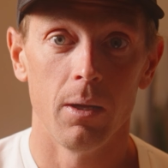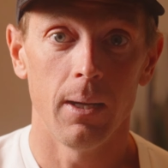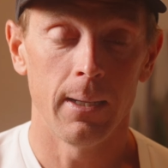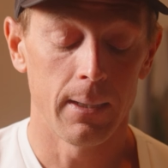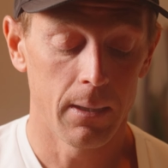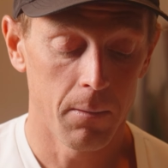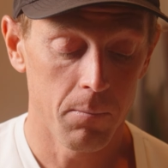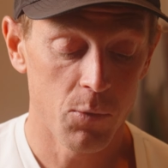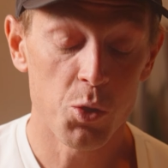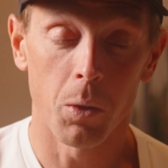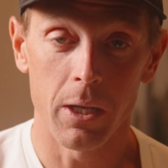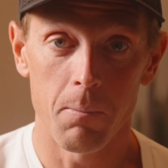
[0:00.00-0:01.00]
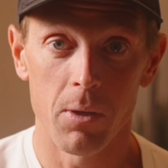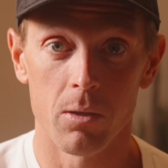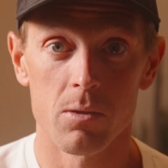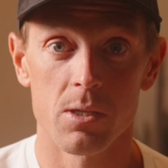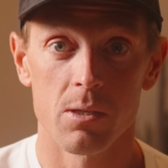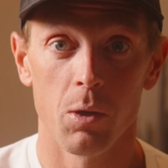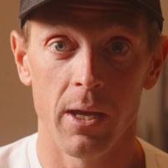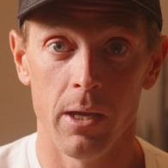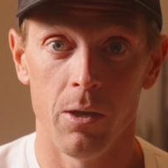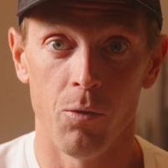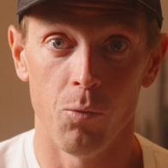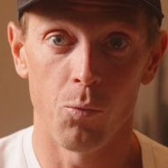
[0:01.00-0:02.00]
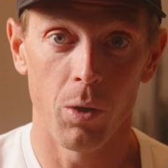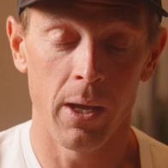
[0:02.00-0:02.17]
um, 20 mils in,